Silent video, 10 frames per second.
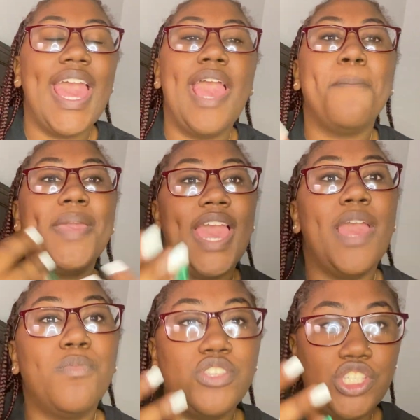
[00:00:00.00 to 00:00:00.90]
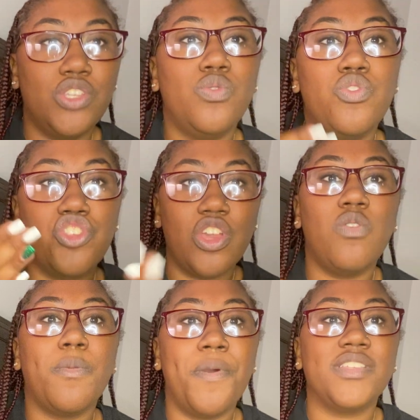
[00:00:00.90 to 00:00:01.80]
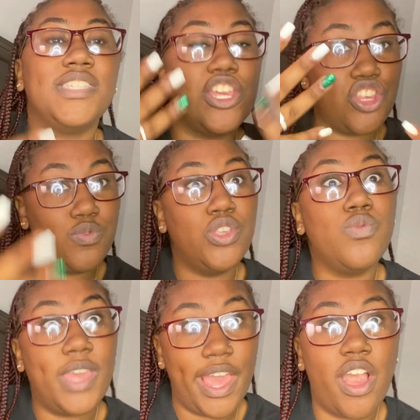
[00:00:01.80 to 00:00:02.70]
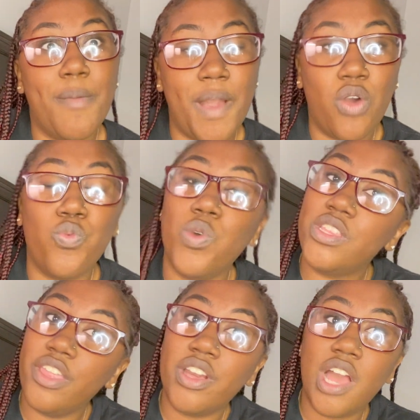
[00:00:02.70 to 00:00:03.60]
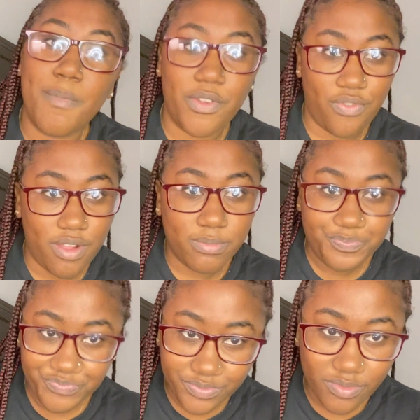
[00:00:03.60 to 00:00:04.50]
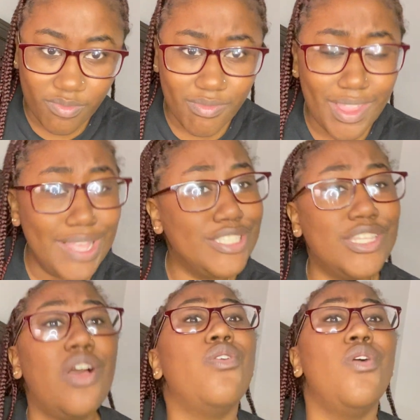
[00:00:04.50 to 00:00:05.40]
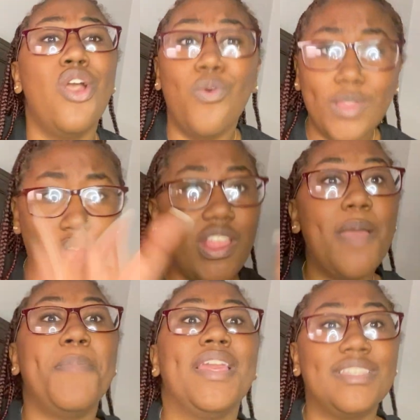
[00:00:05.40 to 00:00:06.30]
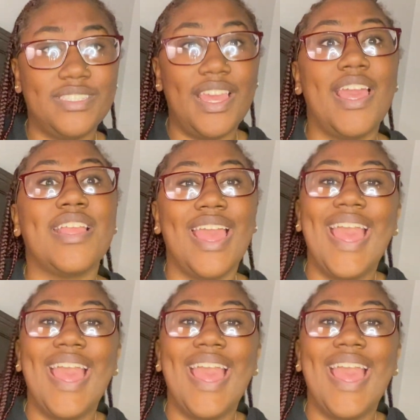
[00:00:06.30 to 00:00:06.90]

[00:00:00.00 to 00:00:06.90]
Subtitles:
and be able to show the person that you do care about what they're coming from. So with all that being said,